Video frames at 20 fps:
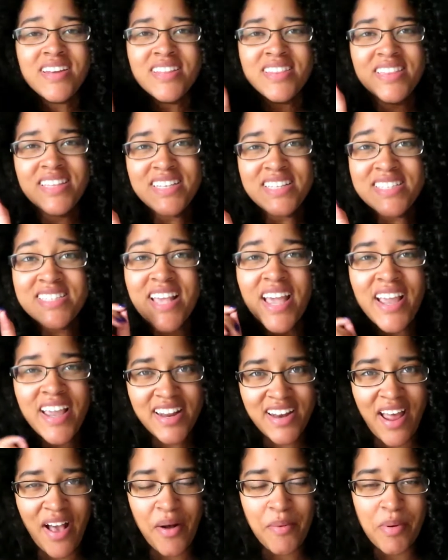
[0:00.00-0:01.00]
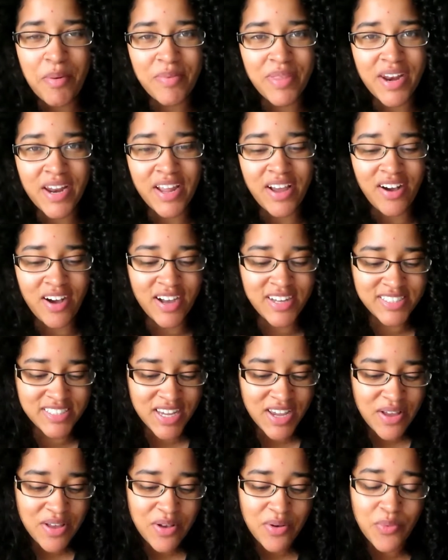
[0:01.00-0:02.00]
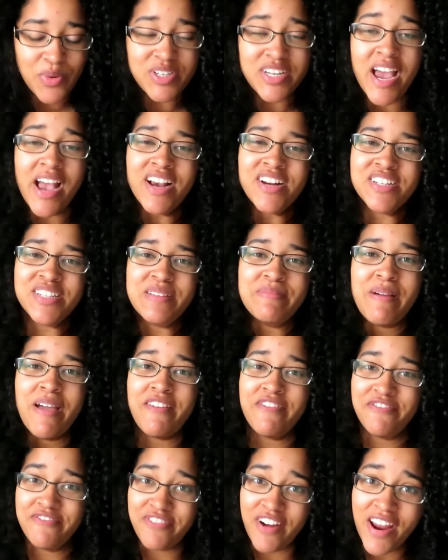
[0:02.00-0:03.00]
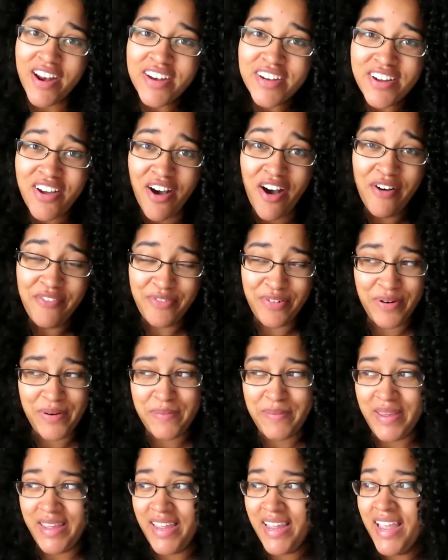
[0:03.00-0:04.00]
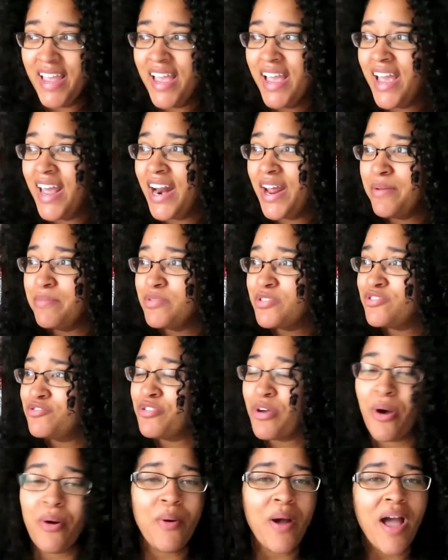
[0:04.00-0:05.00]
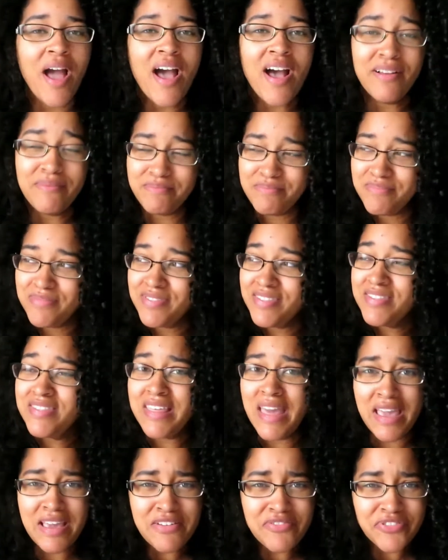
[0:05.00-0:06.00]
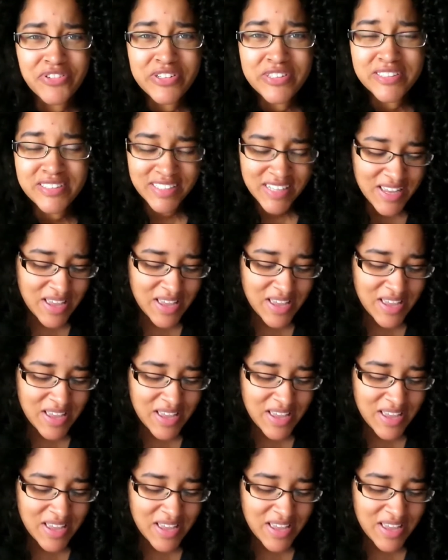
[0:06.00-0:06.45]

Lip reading: The second album that I got, which actually my friend got for me, and I'm so thankful.